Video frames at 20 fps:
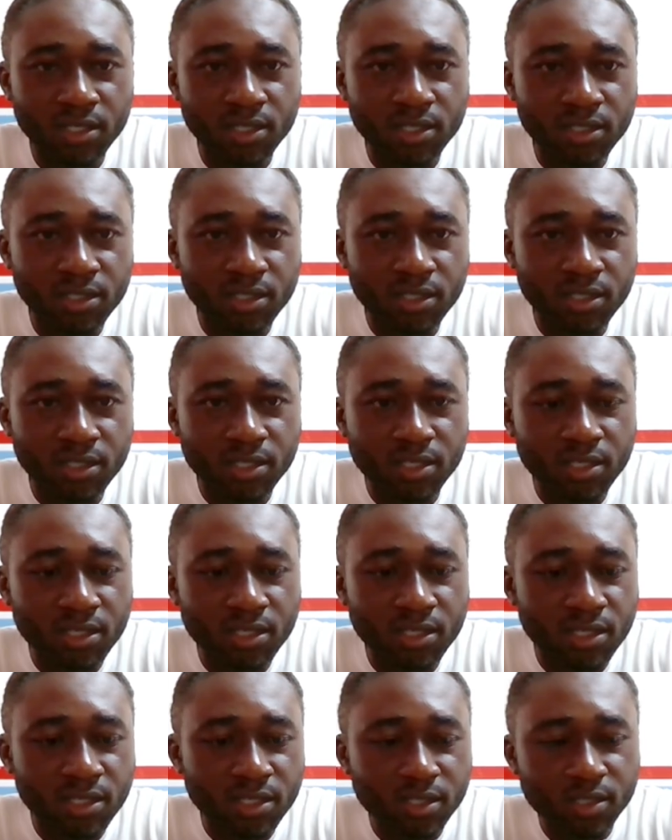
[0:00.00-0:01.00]
Uh,
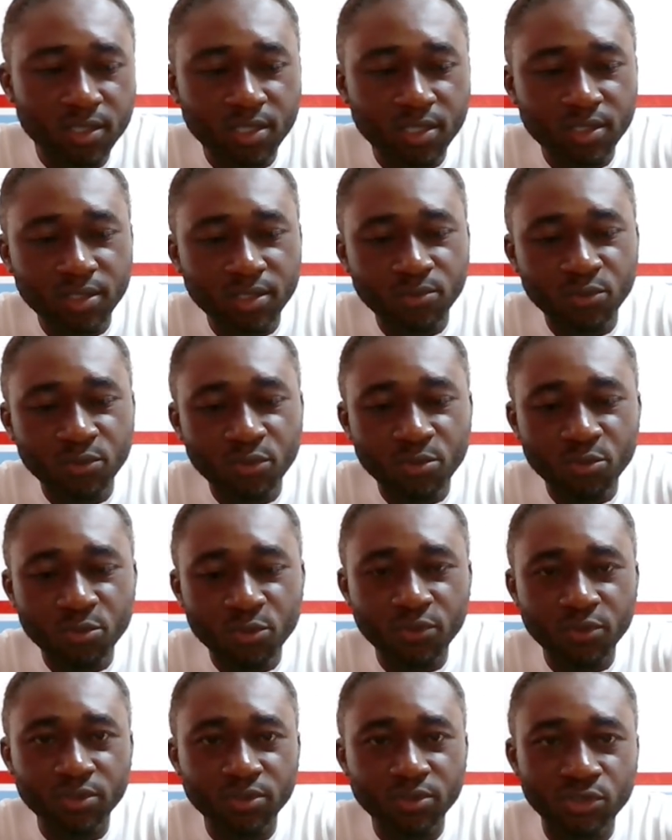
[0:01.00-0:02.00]

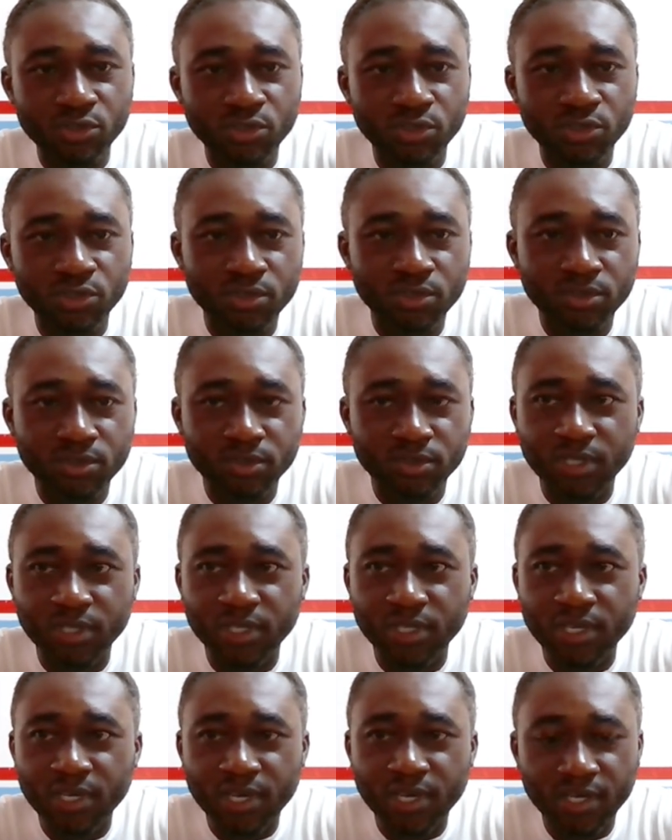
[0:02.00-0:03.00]
then we move on
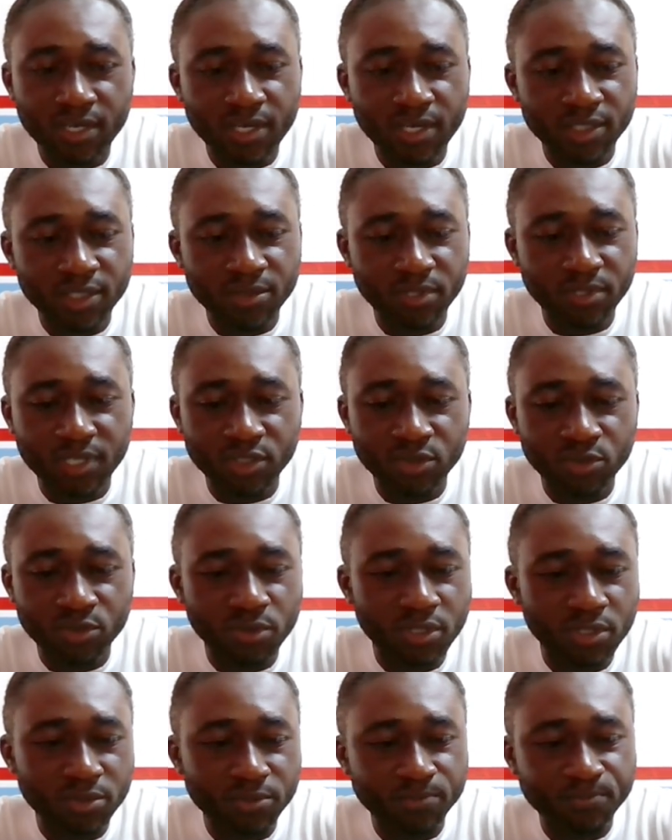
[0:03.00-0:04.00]
to the other
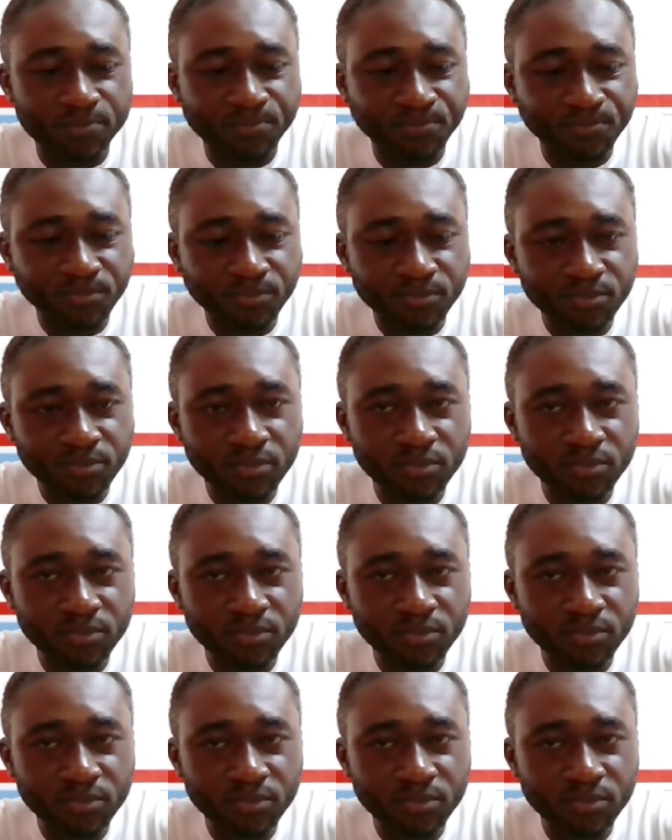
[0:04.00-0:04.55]
aspect as well.